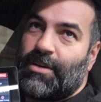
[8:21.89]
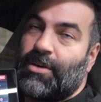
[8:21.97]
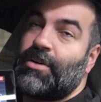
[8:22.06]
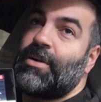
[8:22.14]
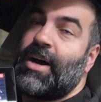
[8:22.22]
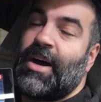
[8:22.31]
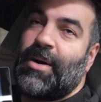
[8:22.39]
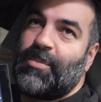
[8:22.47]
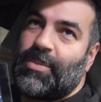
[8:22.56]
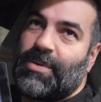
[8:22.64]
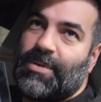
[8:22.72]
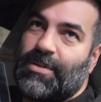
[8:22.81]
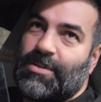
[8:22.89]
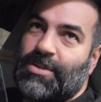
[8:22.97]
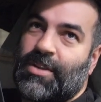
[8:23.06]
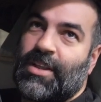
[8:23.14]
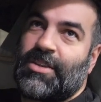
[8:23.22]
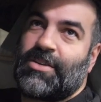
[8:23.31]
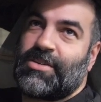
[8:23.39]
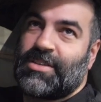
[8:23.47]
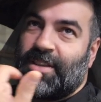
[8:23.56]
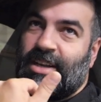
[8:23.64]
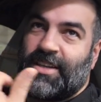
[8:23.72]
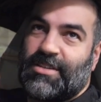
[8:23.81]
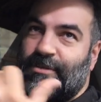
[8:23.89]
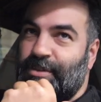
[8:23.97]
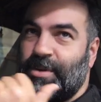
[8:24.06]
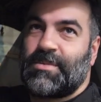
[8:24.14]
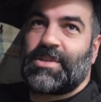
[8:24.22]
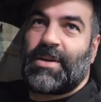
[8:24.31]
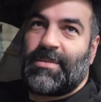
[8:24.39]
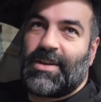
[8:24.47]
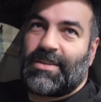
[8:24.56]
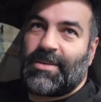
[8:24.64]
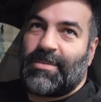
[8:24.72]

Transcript: or up so that there's less fumes coming out the